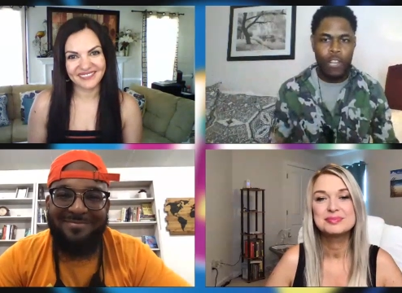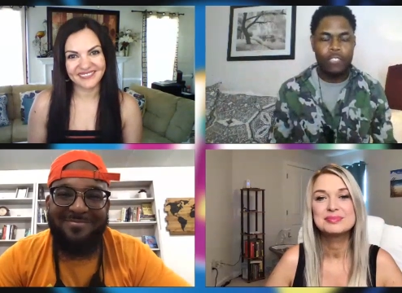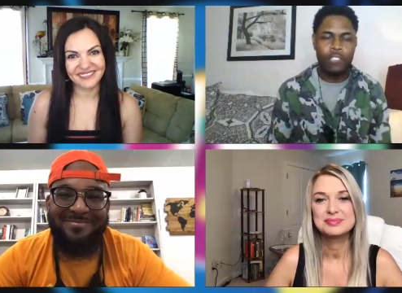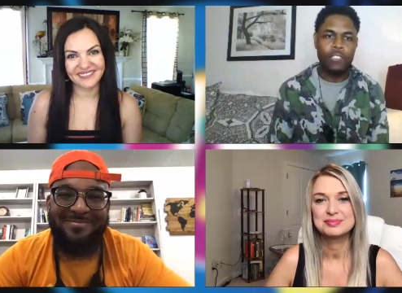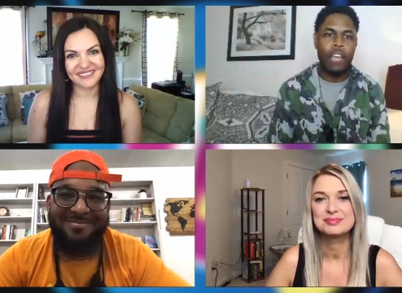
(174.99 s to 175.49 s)

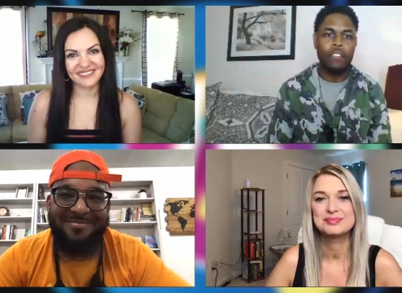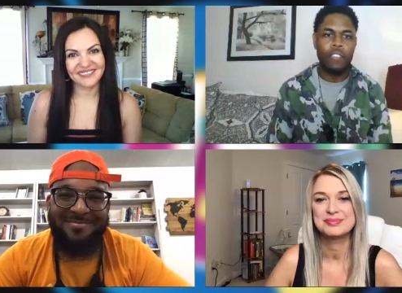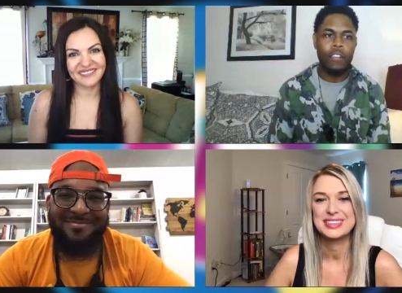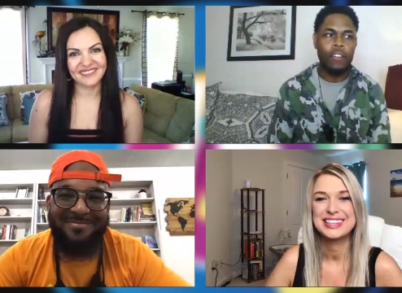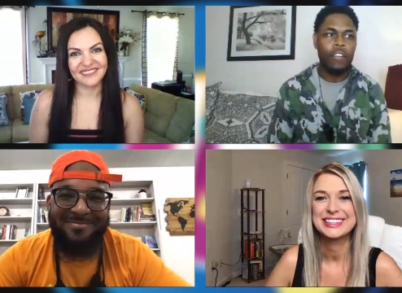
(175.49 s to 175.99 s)
Speaker 1: races out
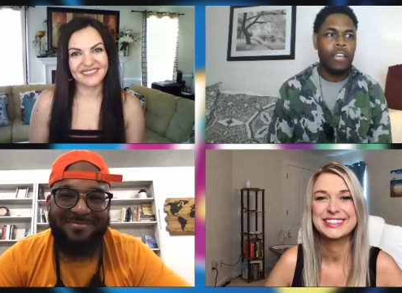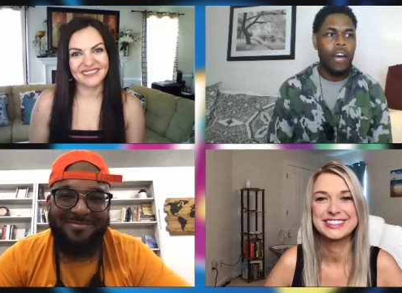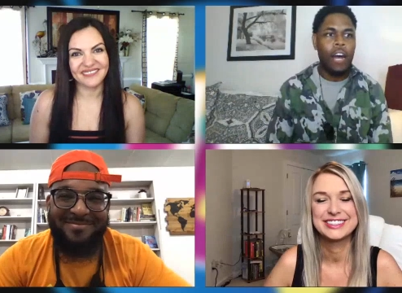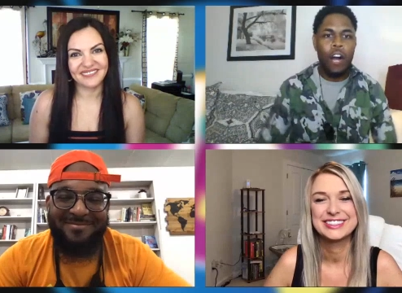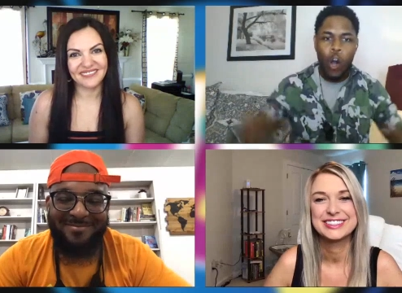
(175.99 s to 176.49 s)
there
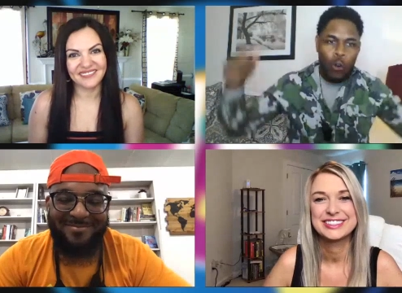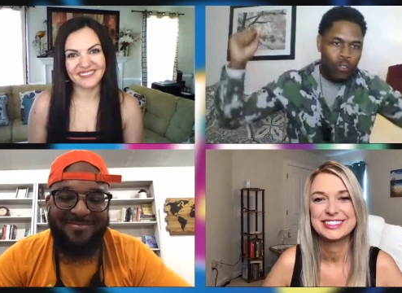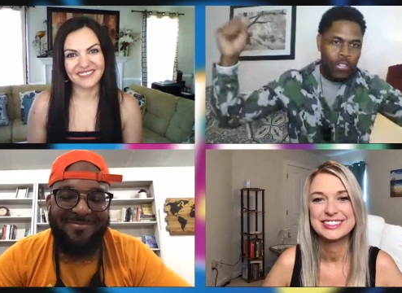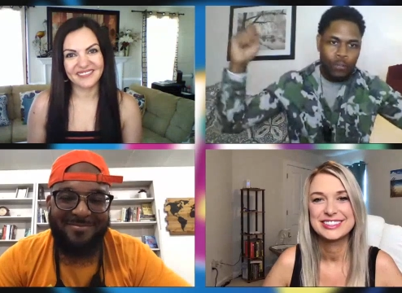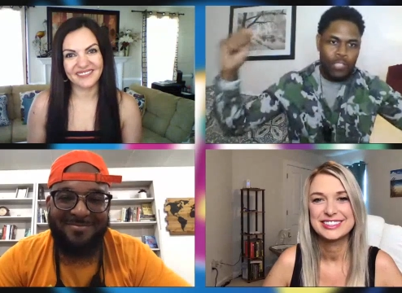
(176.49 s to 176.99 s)
uh,
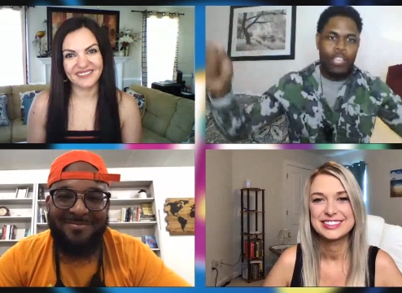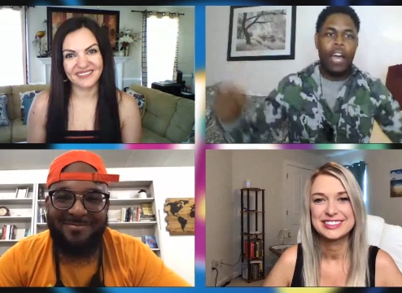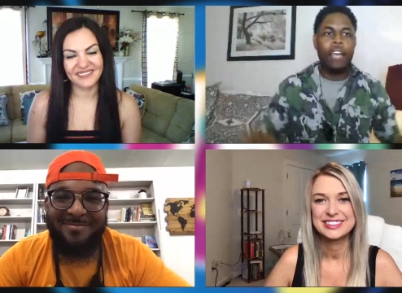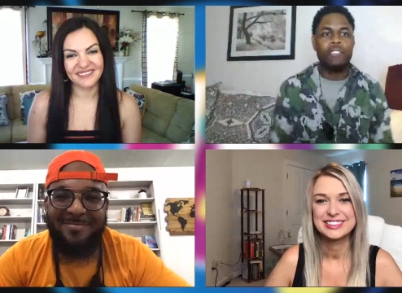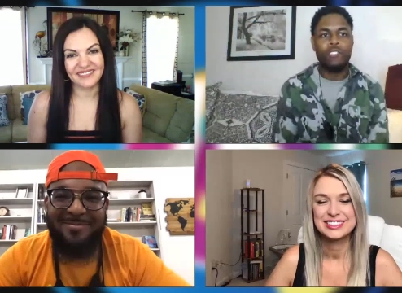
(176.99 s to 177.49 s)
holding up
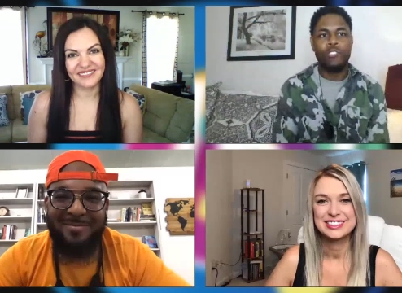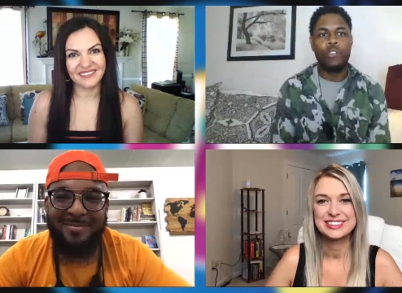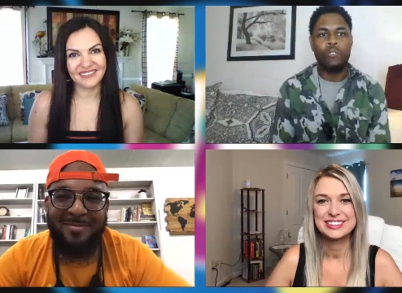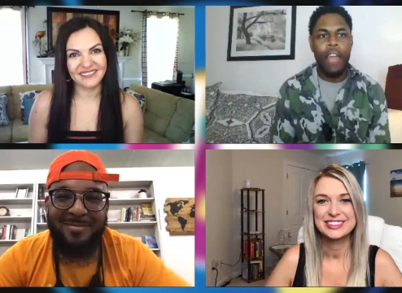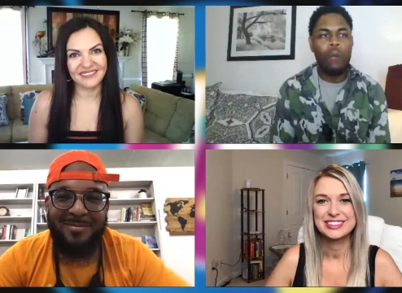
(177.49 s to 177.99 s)
signs, and
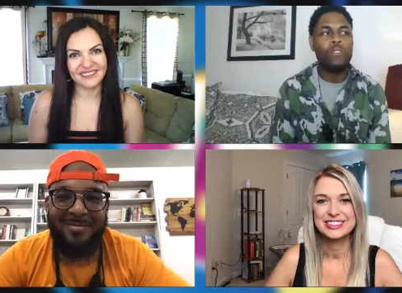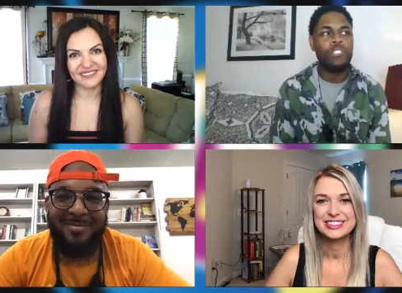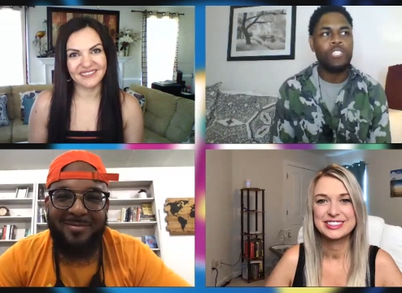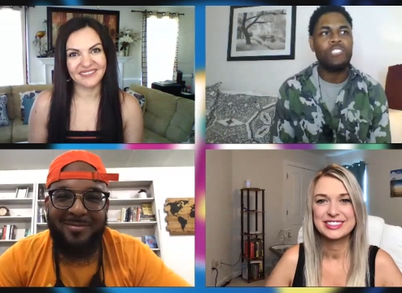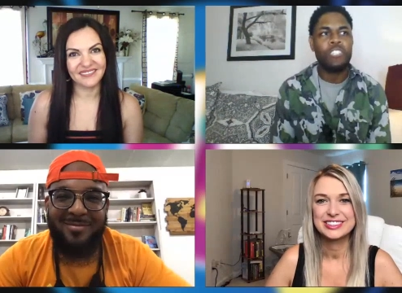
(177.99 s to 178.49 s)
so that
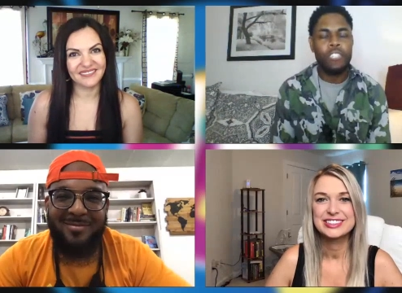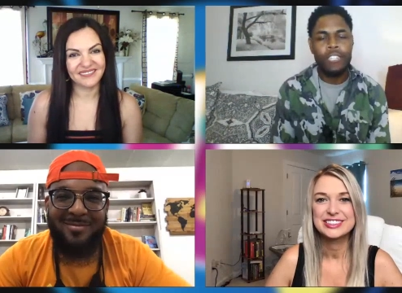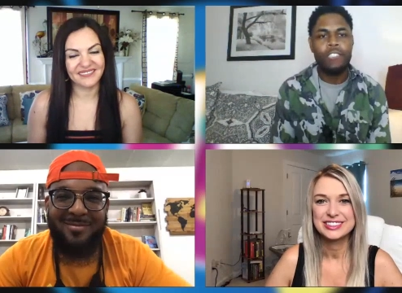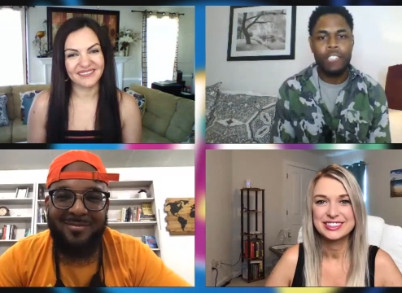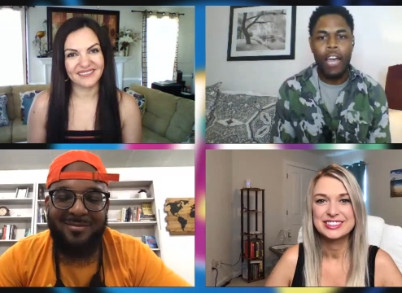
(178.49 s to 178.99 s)
was just a
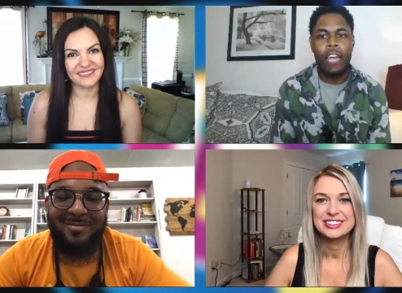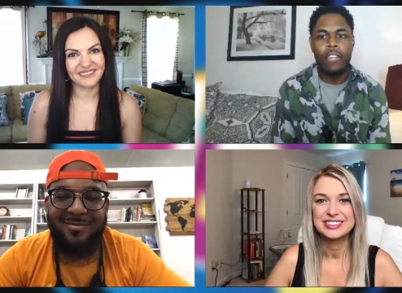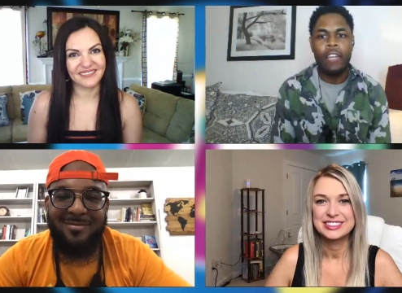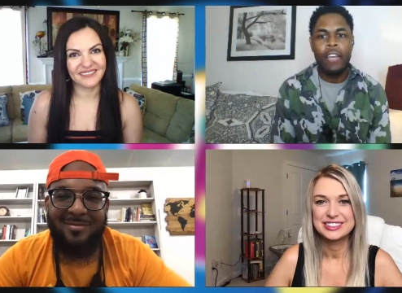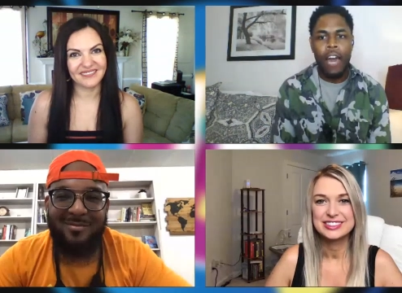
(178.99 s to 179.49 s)
good
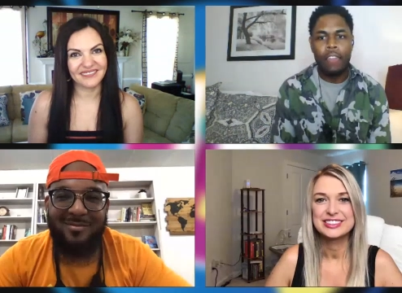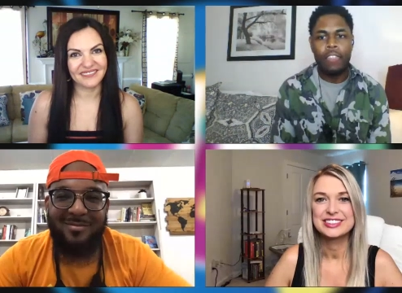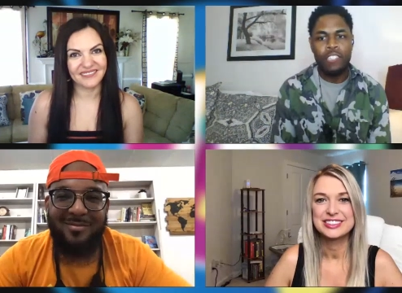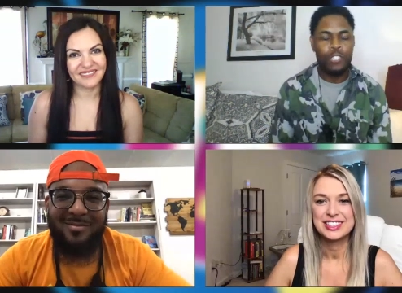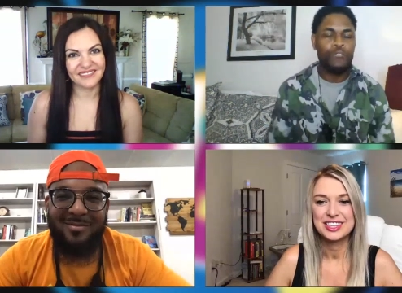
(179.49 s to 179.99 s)
sign, I
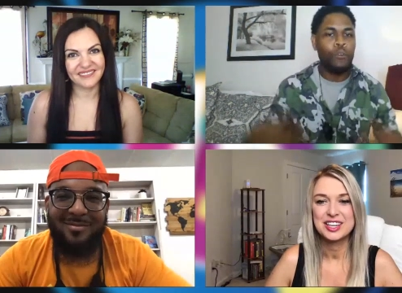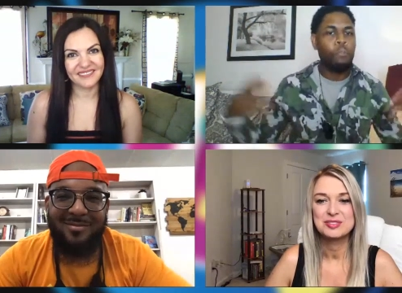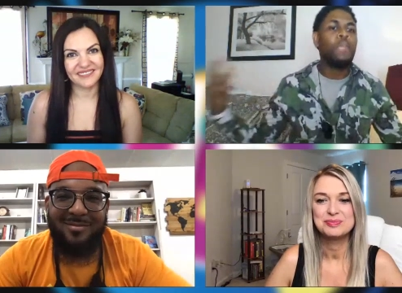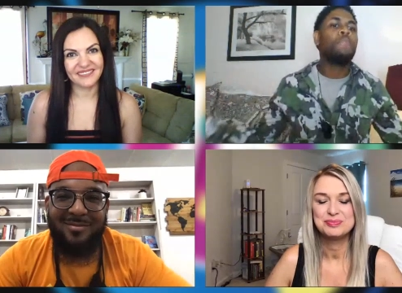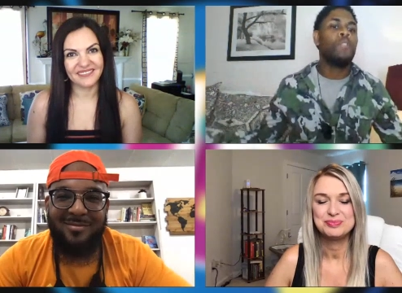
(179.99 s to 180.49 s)
think, just for
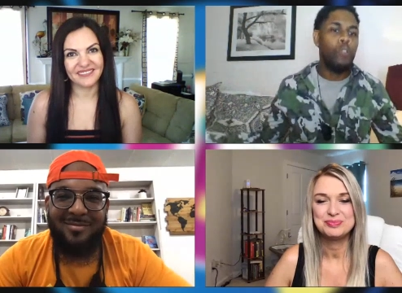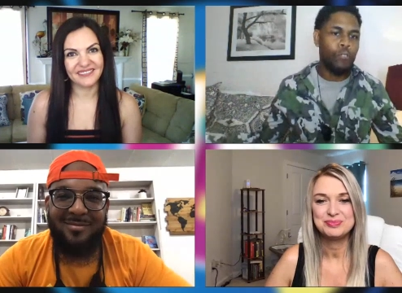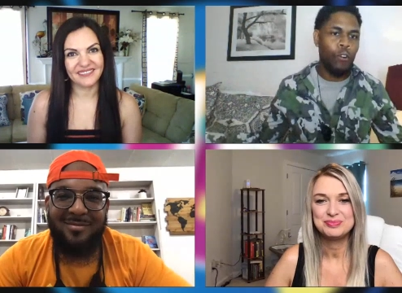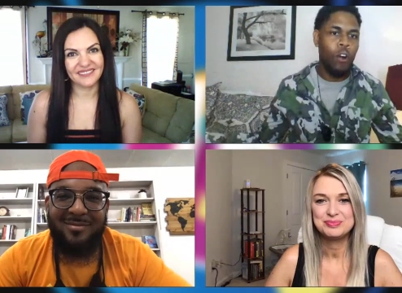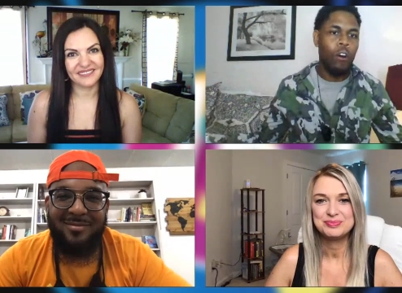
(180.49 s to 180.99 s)
people
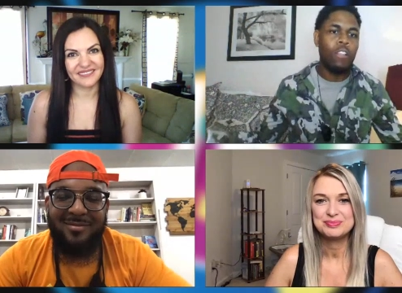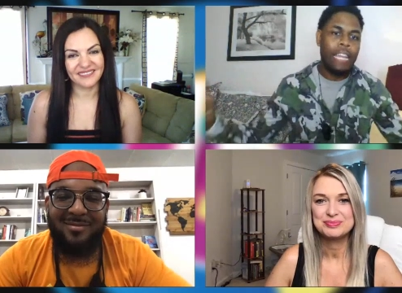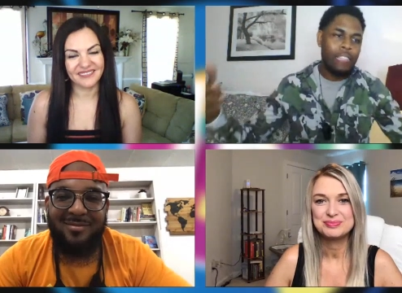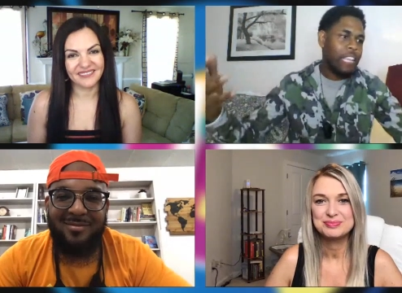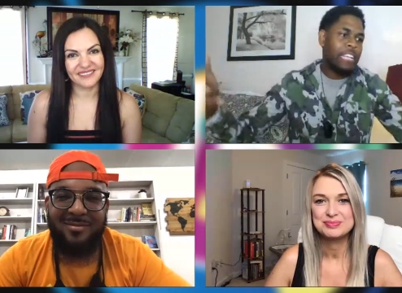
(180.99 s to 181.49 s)
overall,
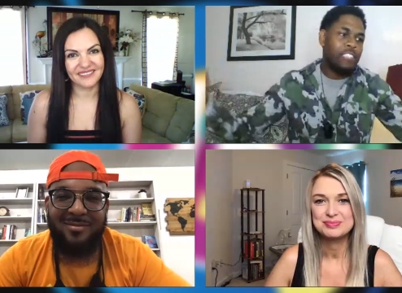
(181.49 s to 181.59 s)
and